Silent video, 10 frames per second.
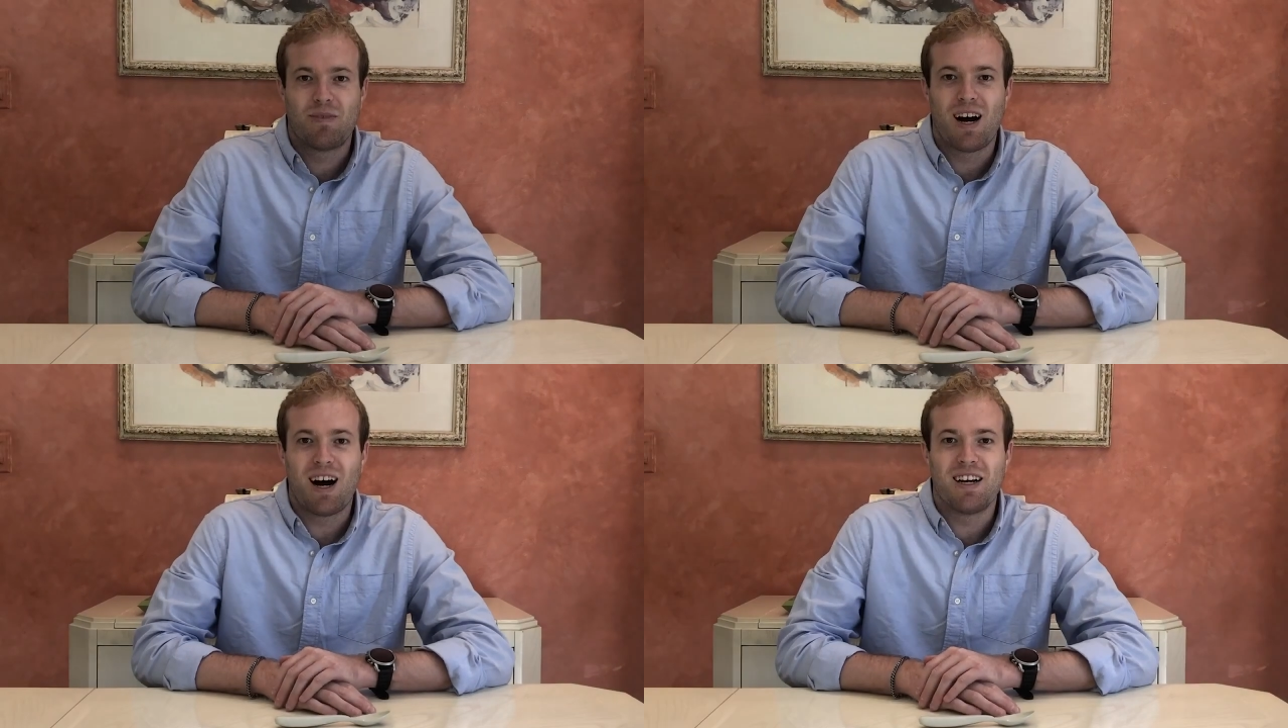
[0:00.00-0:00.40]

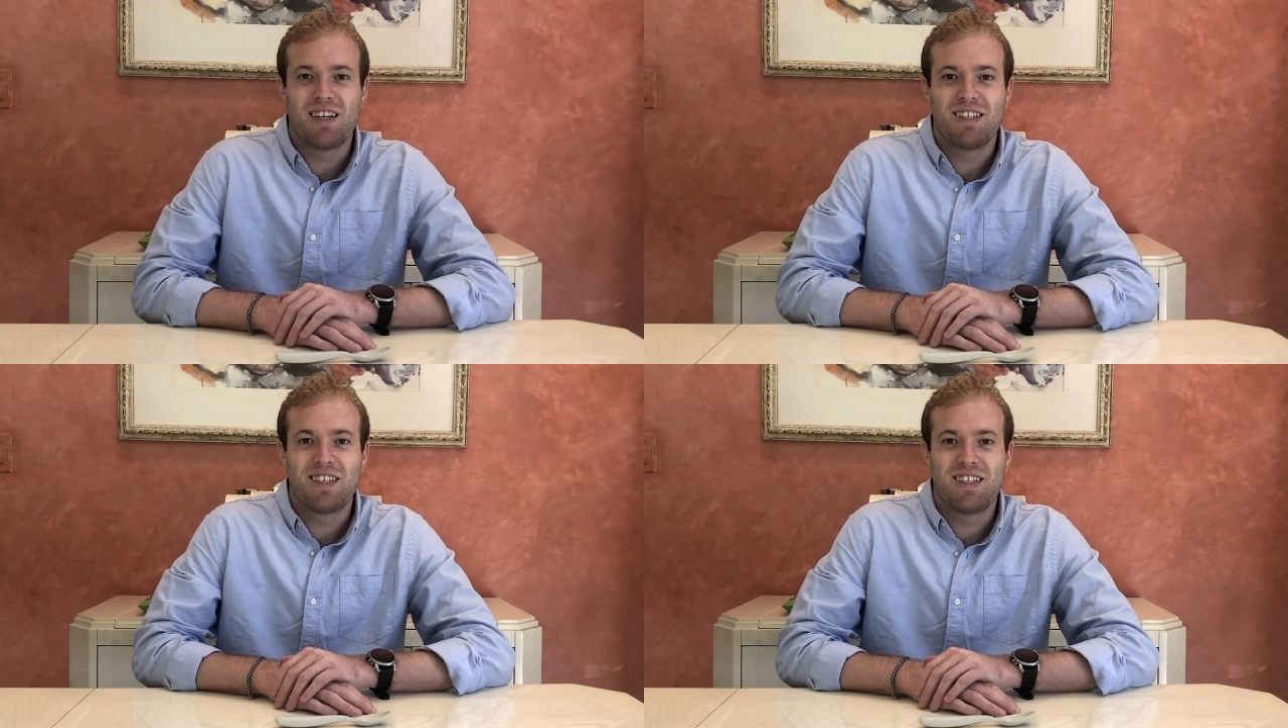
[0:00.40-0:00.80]
Hi,
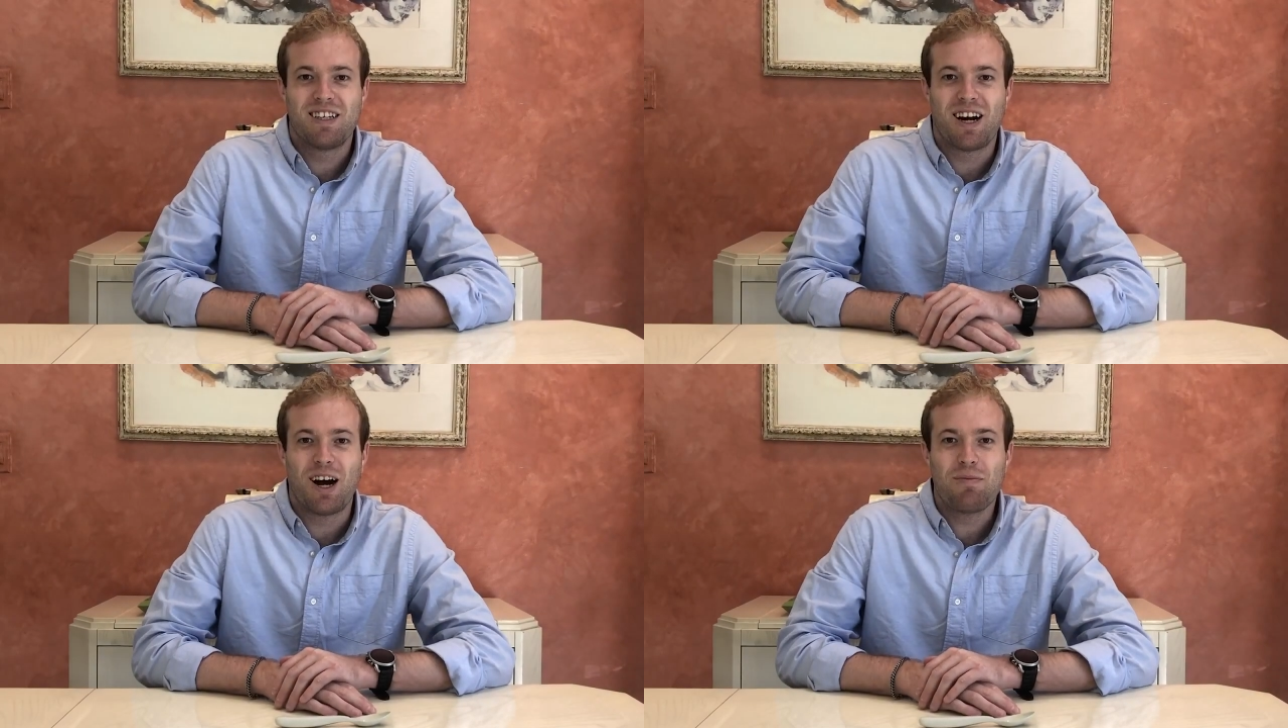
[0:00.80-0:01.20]

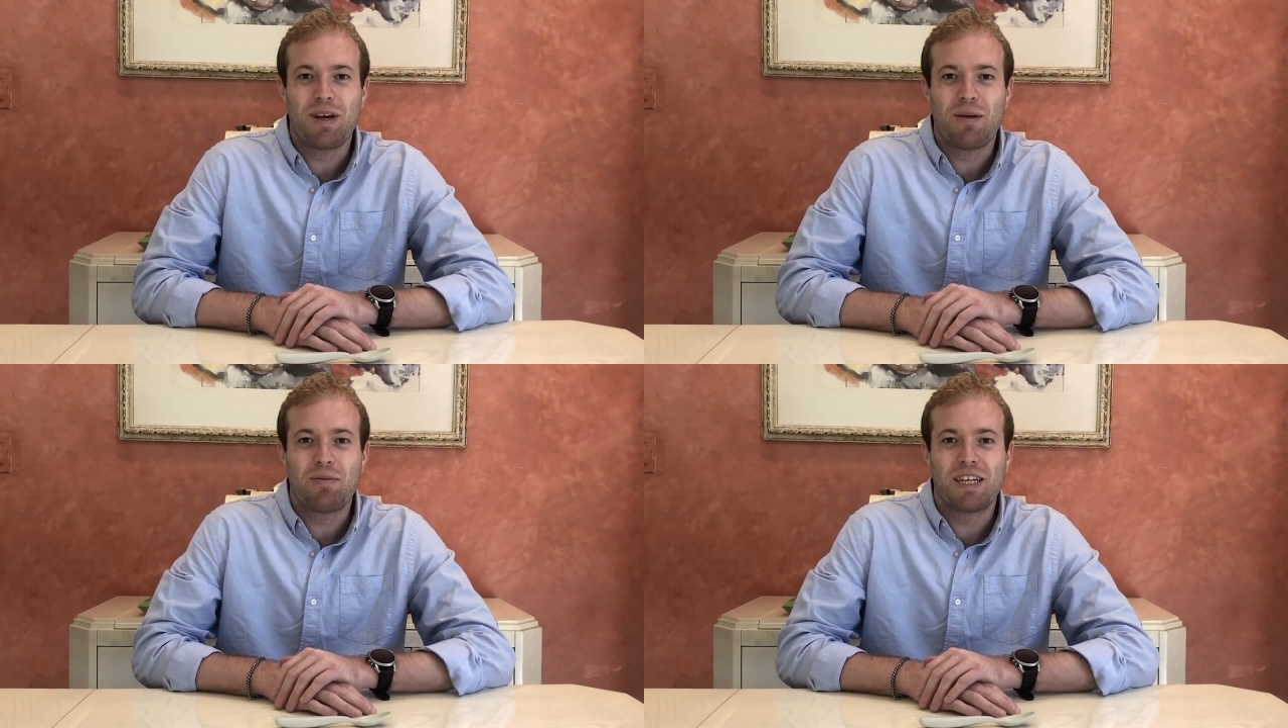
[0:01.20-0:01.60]
I'm
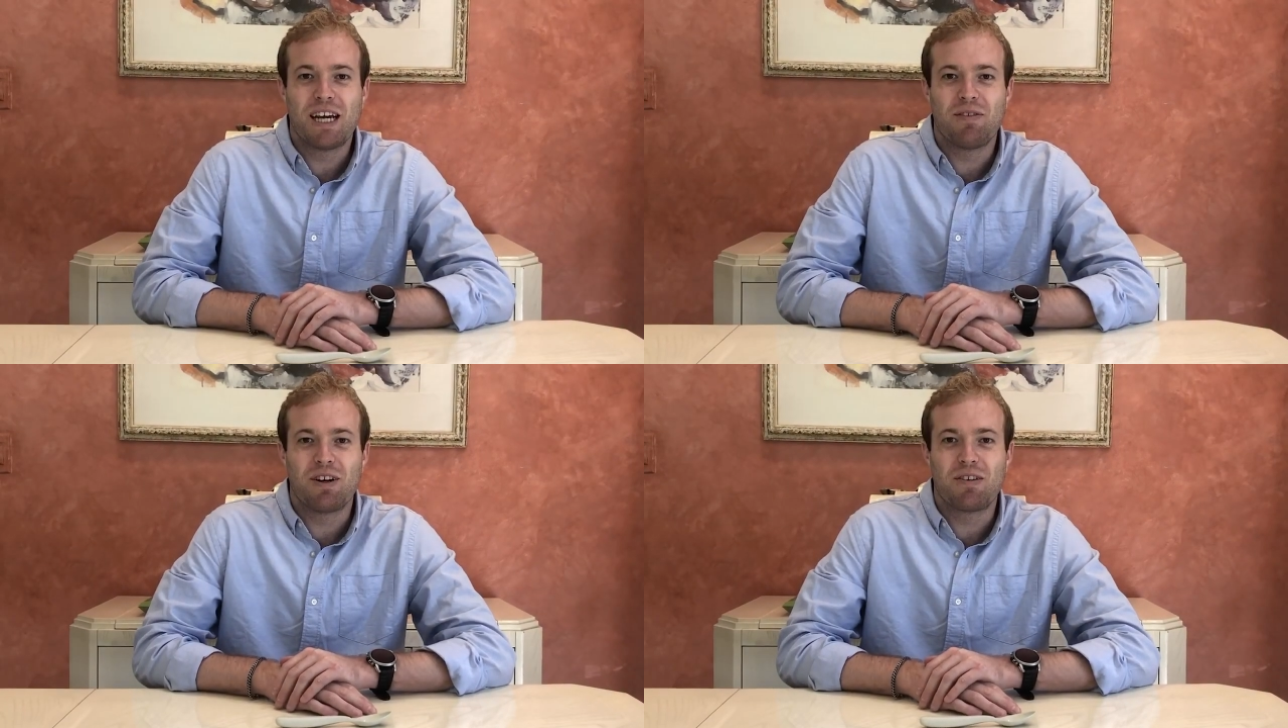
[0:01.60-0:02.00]
Cameron
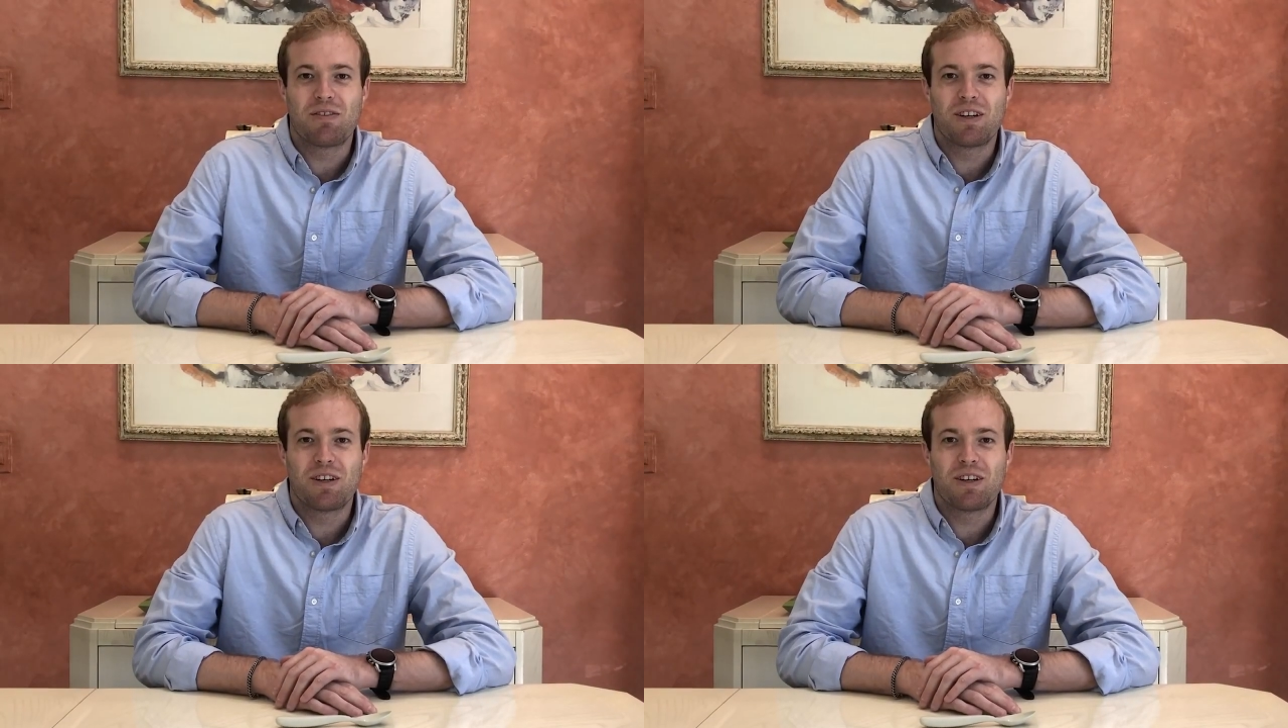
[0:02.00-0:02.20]
Davidoff